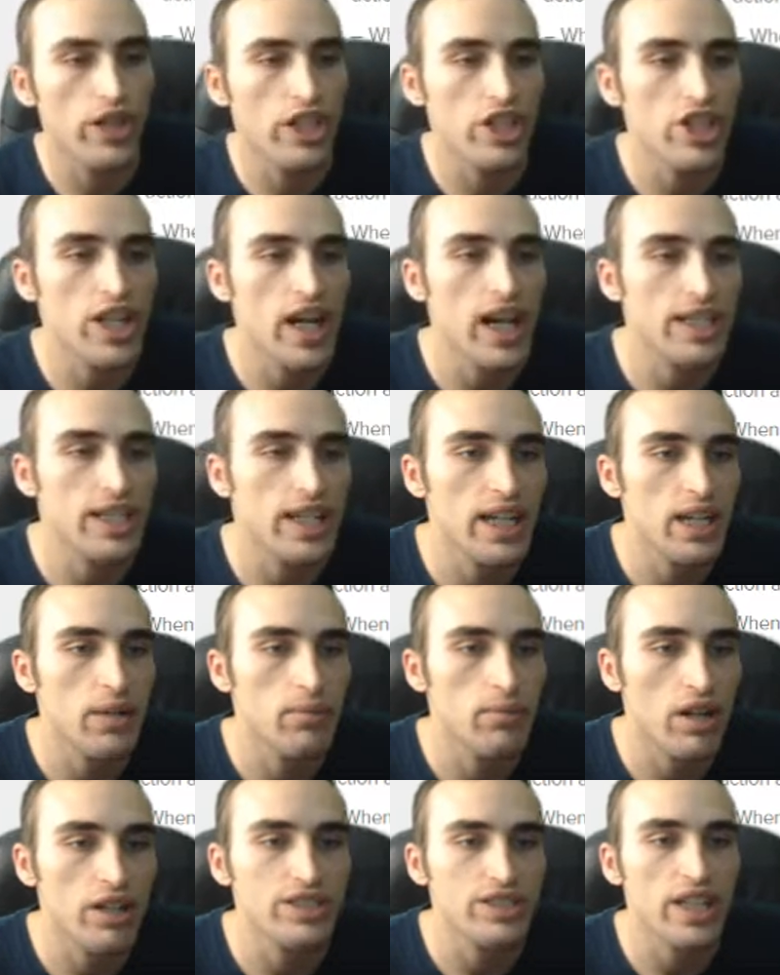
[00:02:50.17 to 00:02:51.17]
Shantae
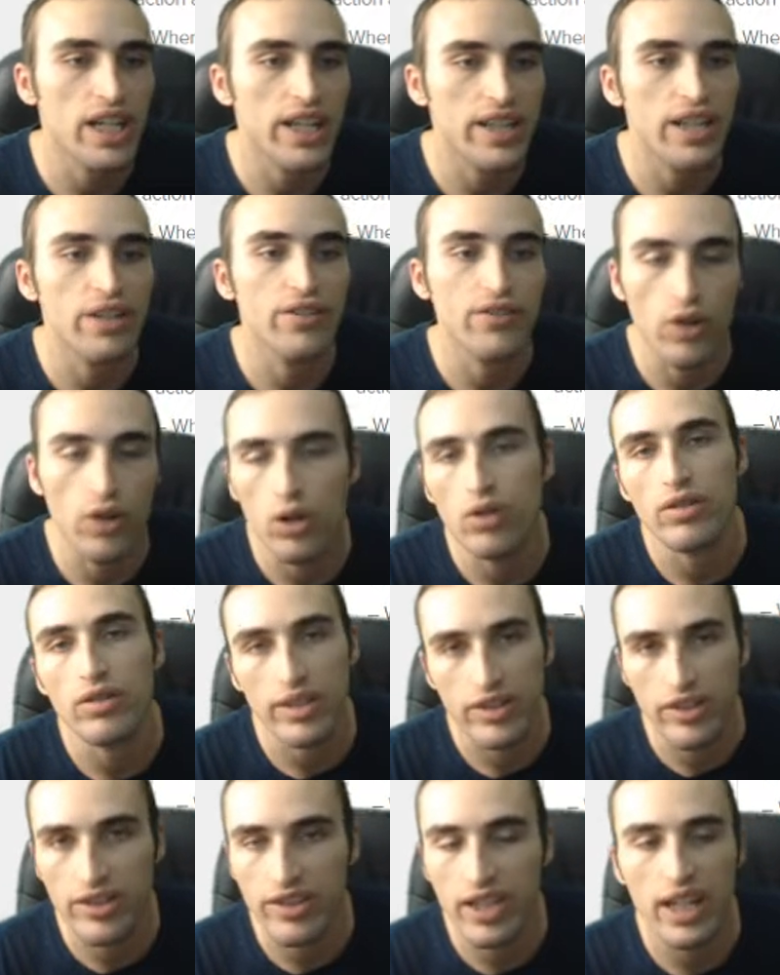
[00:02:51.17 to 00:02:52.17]
embarks in their full,
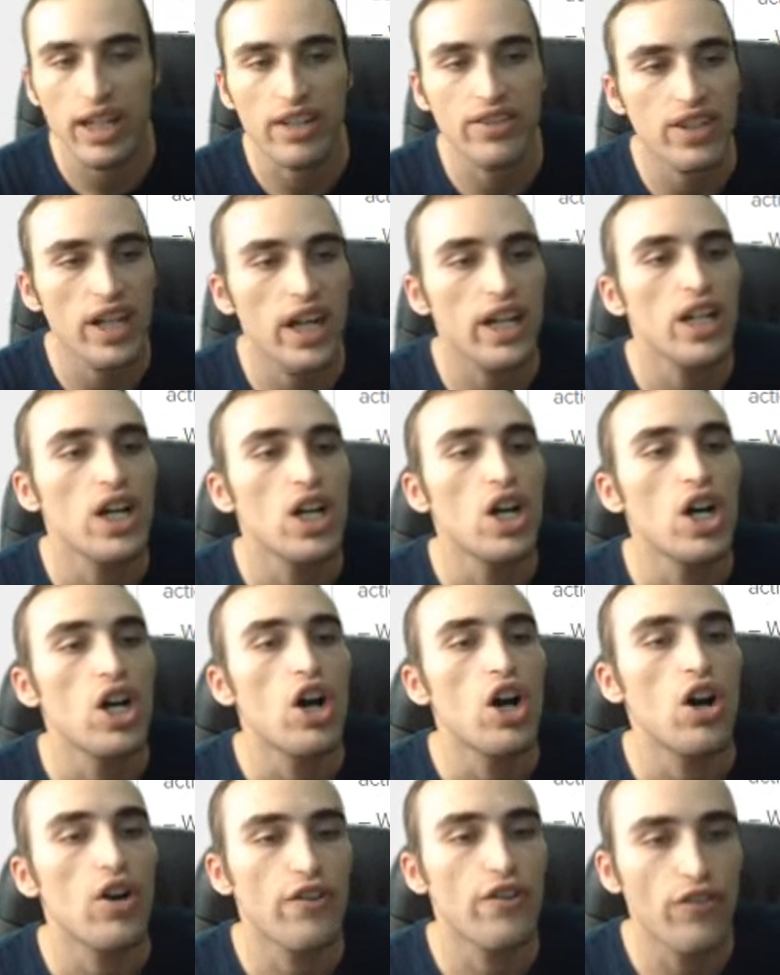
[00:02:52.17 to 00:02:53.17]
just like I said,
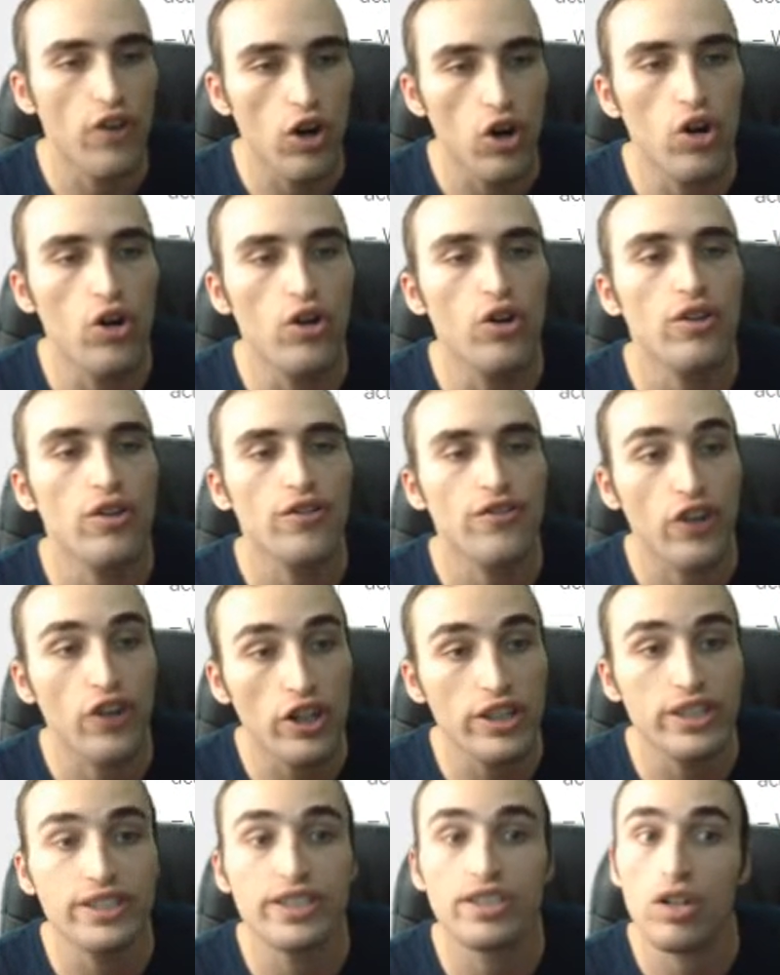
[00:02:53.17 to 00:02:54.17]

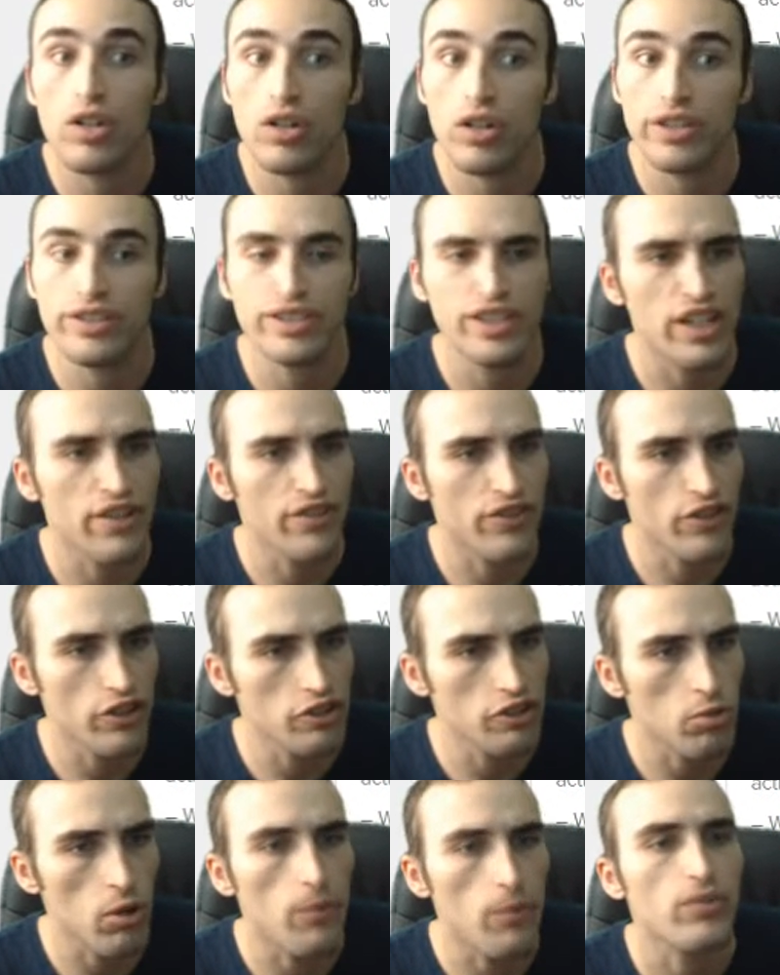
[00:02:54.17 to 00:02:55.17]
it's their
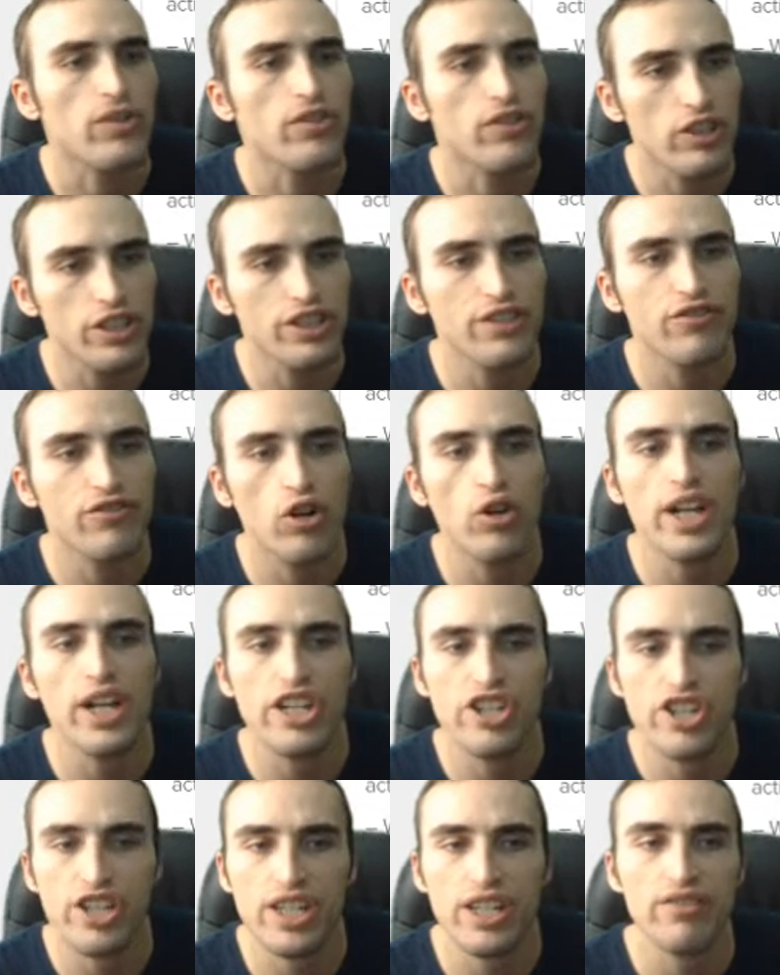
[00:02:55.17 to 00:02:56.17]
first full
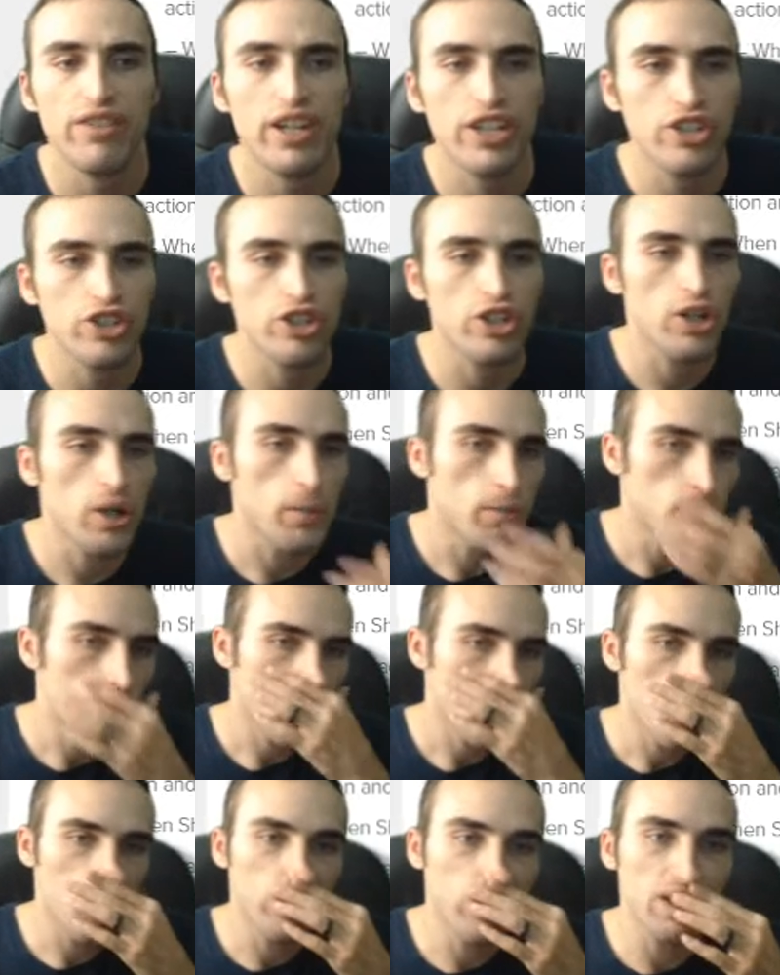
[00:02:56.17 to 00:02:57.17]
HD adventure
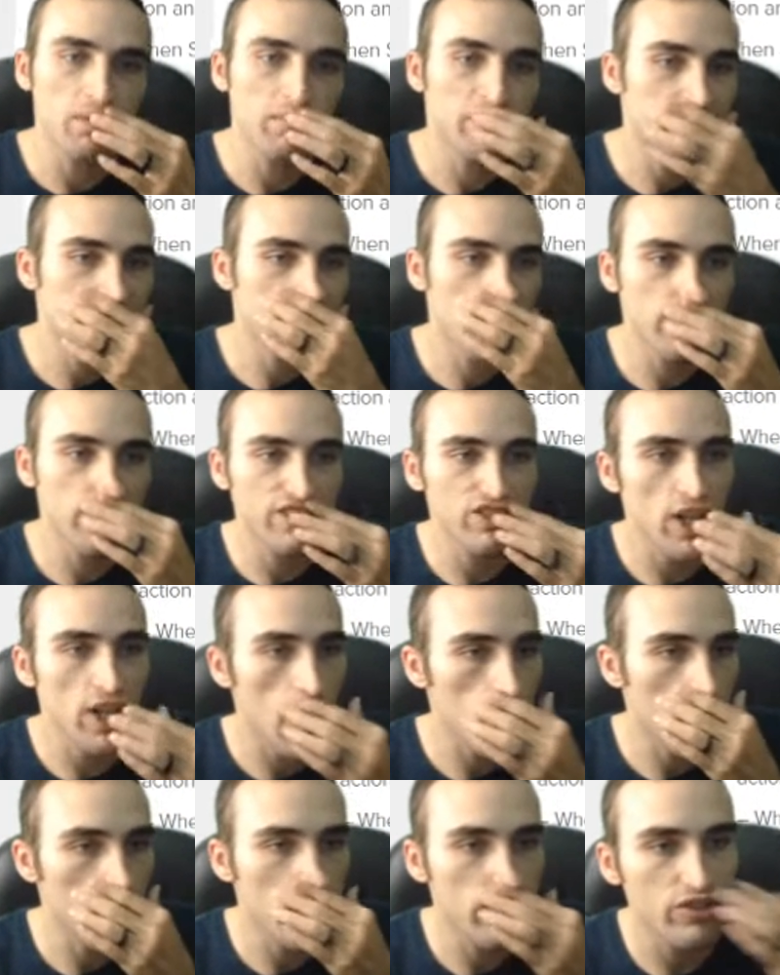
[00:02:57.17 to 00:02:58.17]
where the mysterious
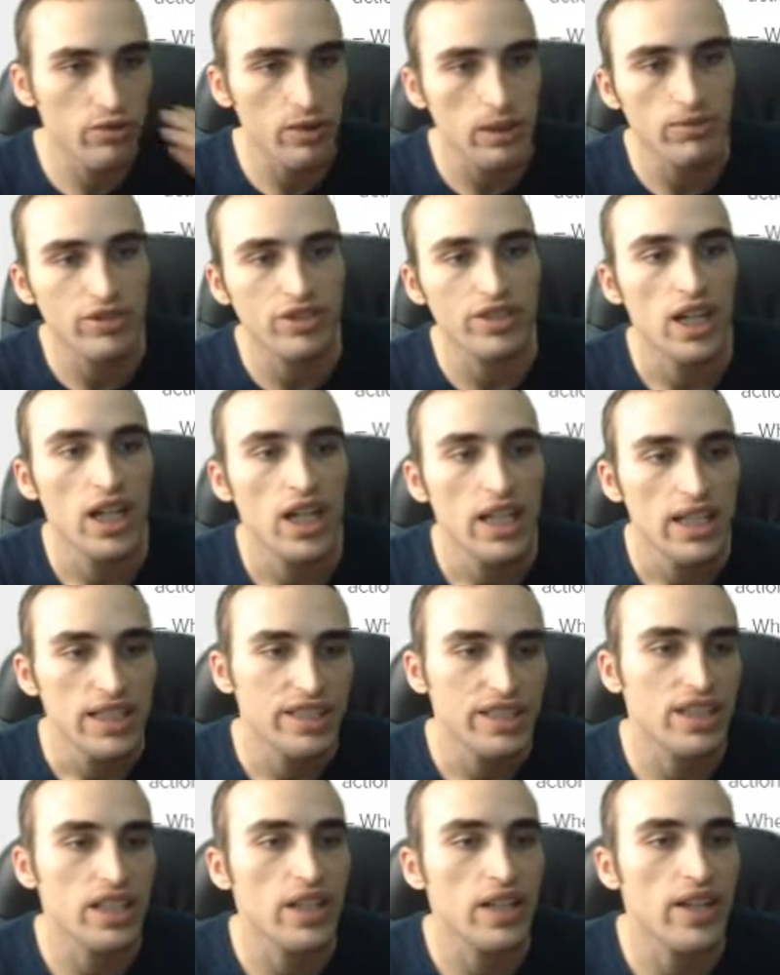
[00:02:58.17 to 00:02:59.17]
crime wave sweeps
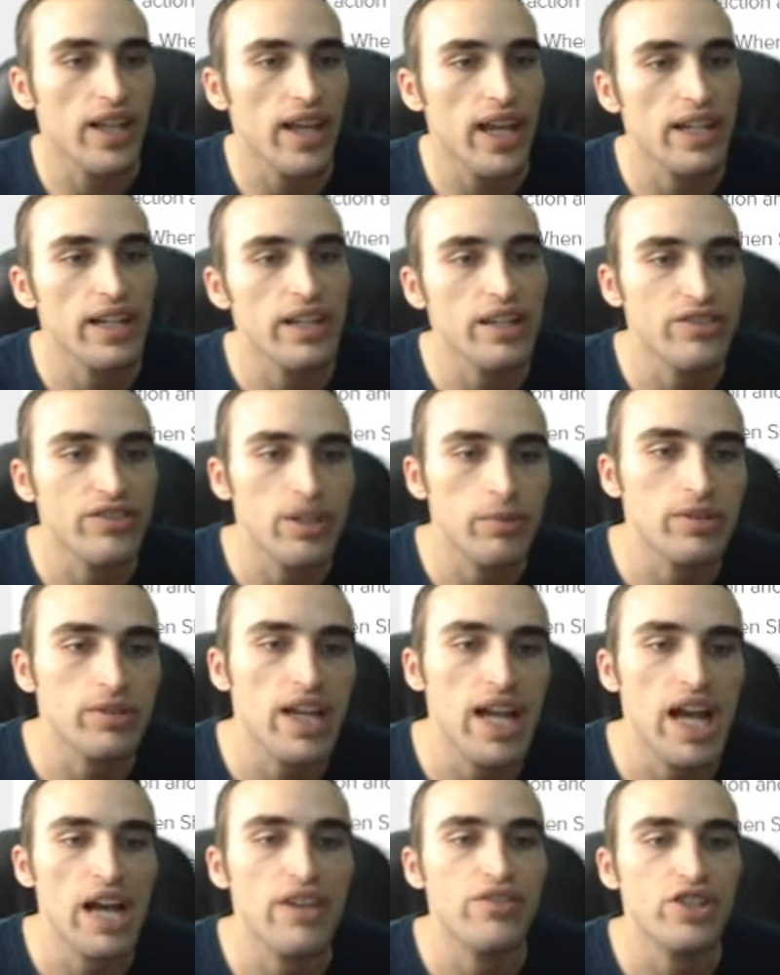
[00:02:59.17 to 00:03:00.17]
Sega Land, and it's up to
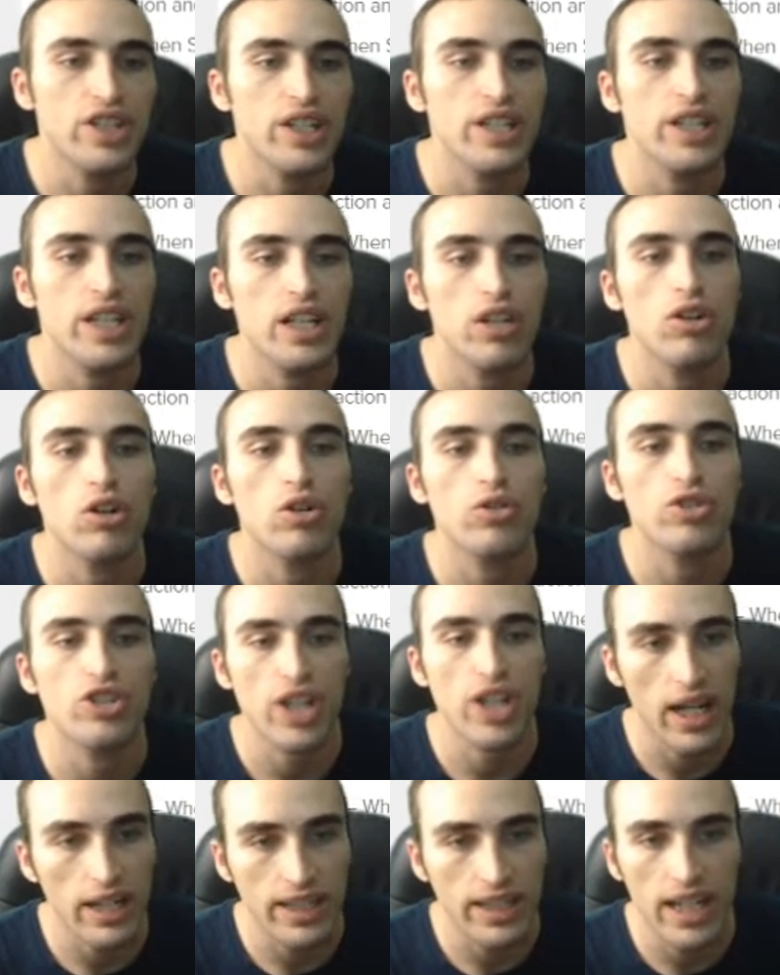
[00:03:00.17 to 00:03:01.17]
Half Genie Hero
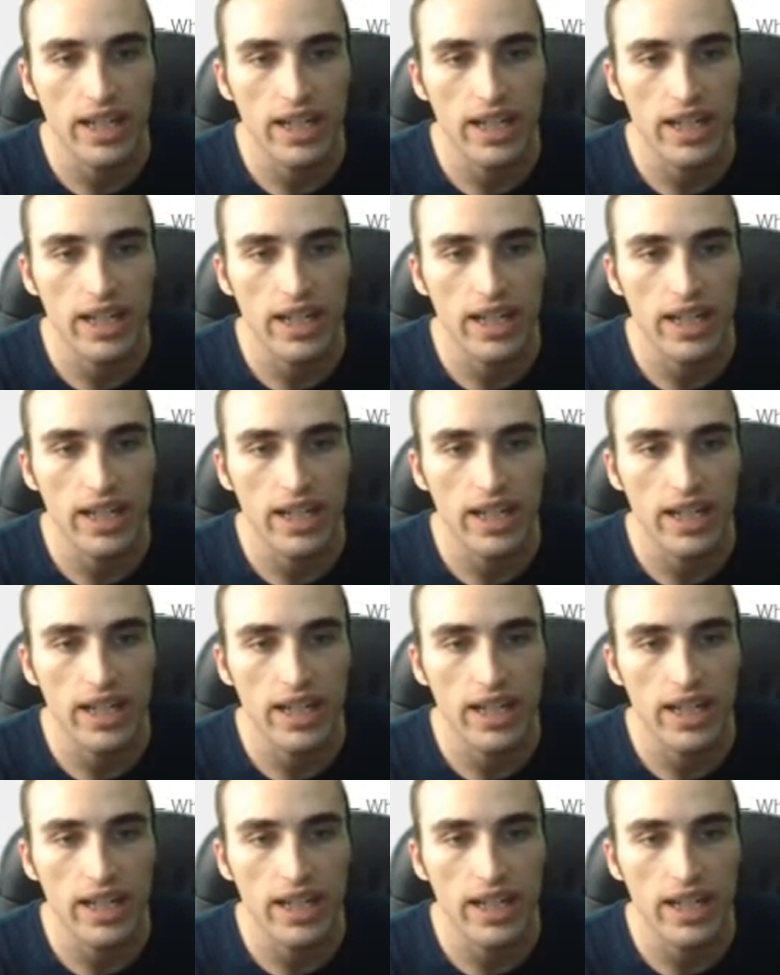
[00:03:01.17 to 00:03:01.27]
Shantae to